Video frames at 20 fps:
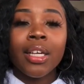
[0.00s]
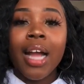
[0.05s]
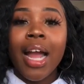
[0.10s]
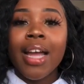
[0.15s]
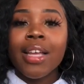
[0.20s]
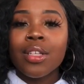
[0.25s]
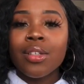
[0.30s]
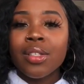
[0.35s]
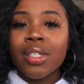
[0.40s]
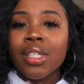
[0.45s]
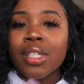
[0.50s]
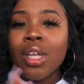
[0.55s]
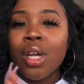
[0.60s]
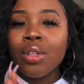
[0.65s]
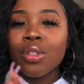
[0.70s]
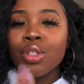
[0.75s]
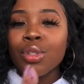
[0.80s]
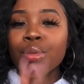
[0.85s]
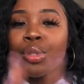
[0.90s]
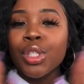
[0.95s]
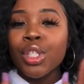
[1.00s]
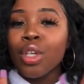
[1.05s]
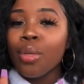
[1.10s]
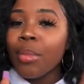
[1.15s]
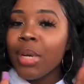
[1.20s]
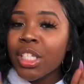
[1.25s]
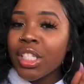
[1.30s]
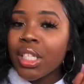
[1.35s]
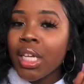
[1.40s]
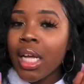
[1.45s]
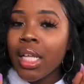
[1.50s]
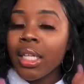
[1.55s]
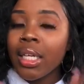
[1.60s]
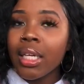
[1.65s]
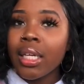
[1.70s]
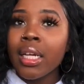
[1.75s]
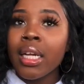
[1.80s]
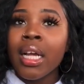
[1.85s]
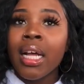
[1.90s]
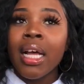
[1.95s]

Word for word: I usually don't do too much color.